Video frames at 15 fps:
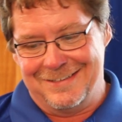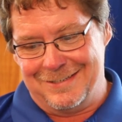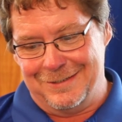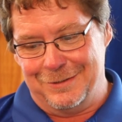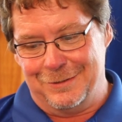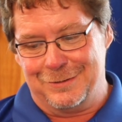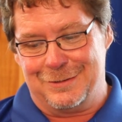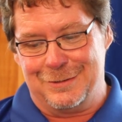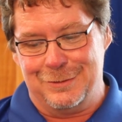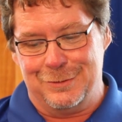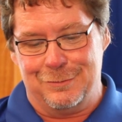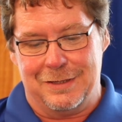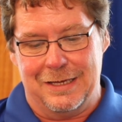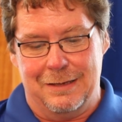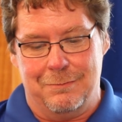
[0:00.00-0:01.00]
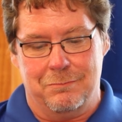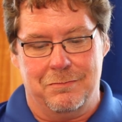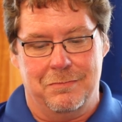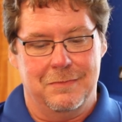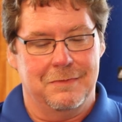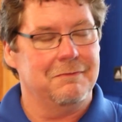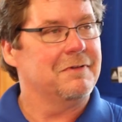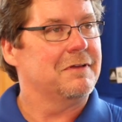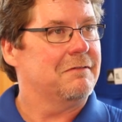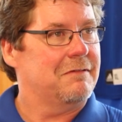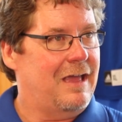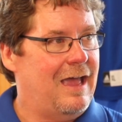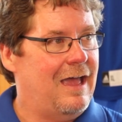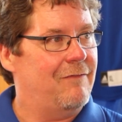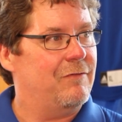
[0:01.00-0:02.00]
to them
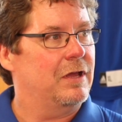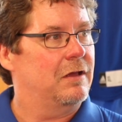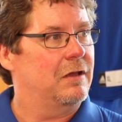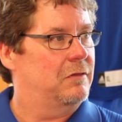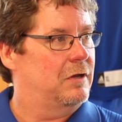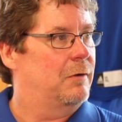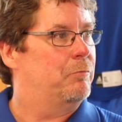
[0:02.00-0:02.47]
having their